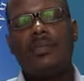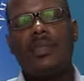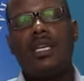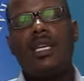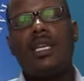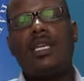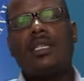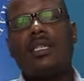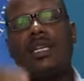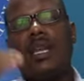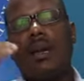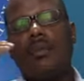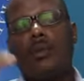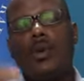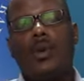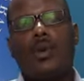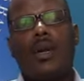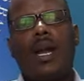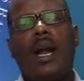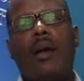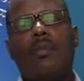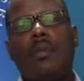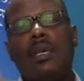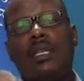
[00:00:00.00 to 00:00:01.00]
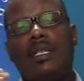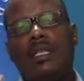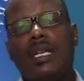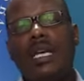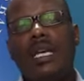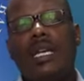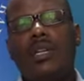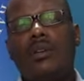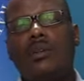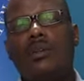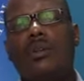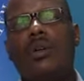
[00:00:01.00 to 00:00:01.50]
Islam will come and
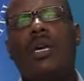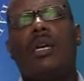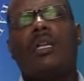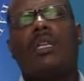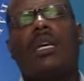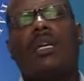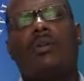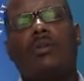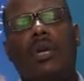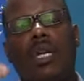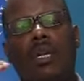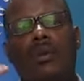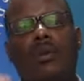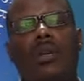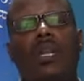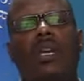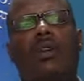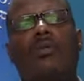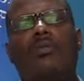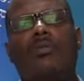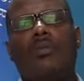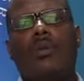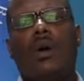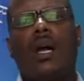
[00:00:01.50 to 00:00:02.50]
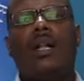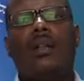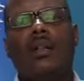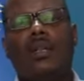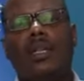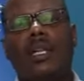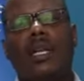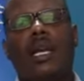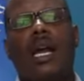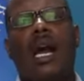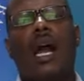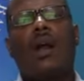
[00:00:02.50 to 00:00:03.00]
tell you that when you live
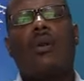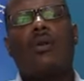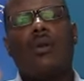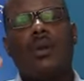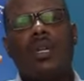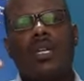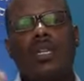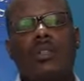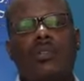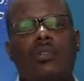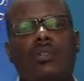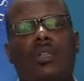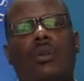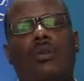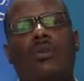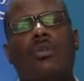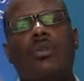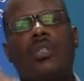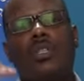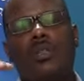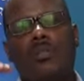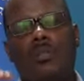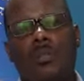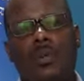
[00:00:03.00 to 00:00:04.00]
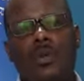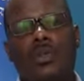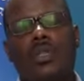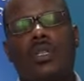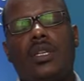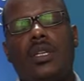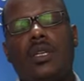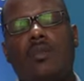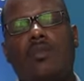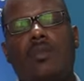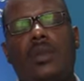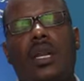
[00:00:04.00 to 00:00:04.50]
well, according to the rules
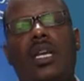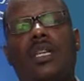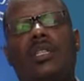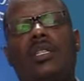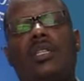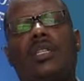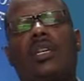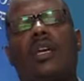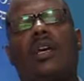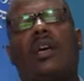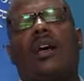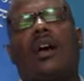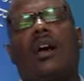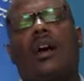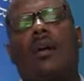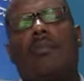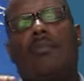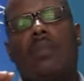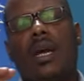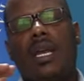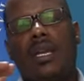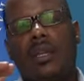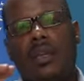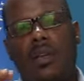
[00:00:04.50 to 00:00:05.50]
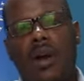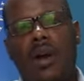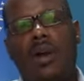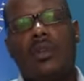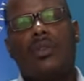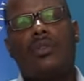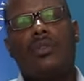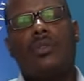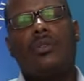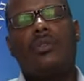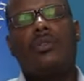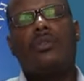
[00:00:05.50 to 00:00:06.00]
put in place by
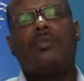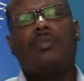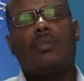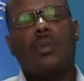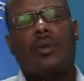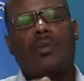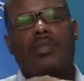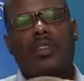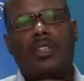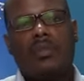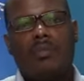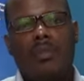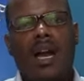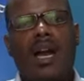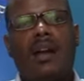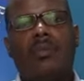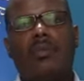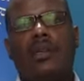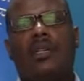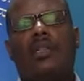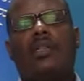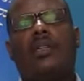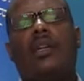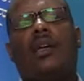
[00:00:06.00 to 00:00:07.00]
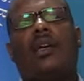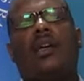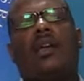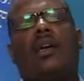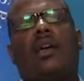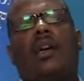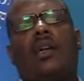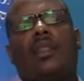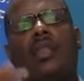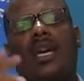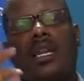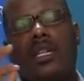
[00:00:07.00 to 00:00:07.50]
God through Prophet Muhammad,
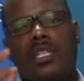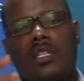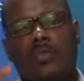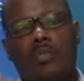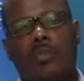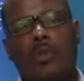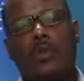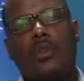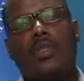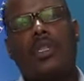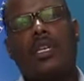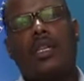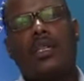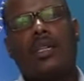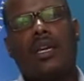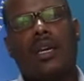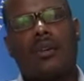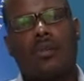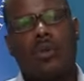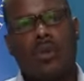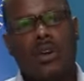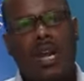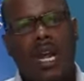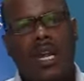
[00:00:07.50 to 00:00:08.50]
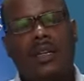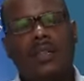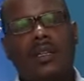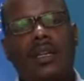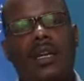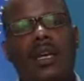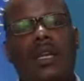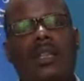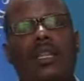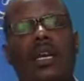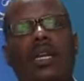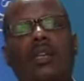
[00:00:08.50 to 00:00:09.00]
that is put in the
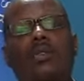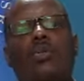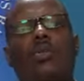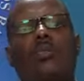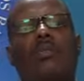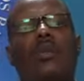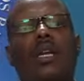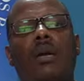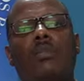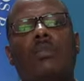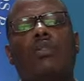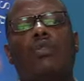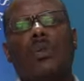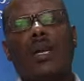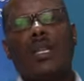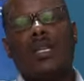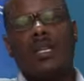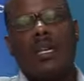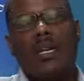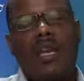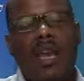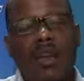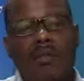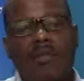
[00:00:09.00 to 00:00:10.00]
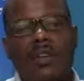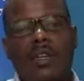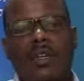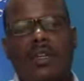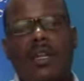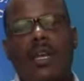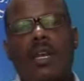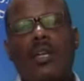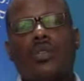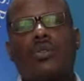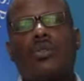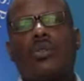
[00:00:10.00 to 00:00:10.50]
Quran, then you will be able to enter
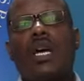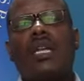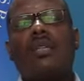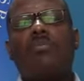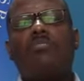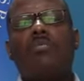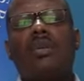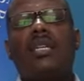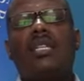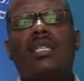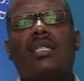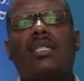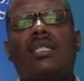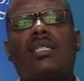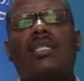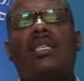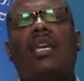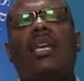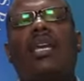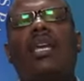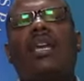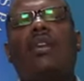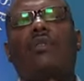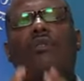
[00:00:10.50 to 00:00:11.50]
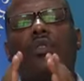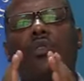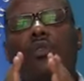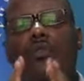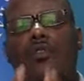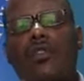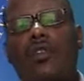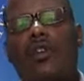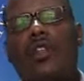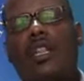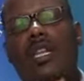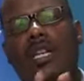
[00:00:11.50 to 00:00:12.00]
heaven. So that means if you
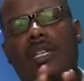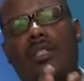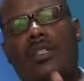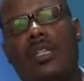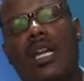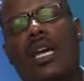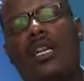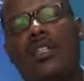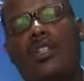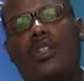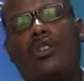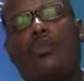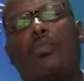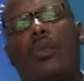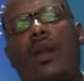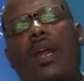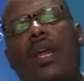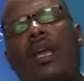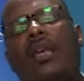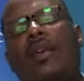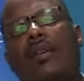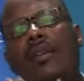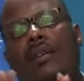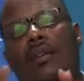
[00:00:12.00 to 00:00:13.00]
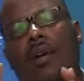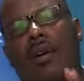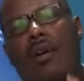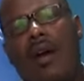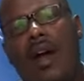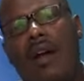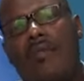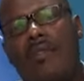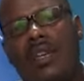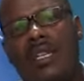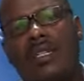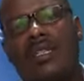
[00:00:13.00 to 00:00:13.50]
follow the instruction, praying or
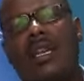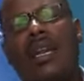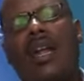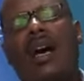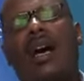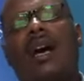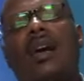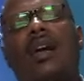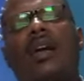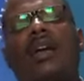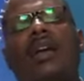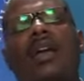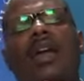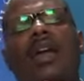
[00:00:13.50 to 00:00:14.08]
having salah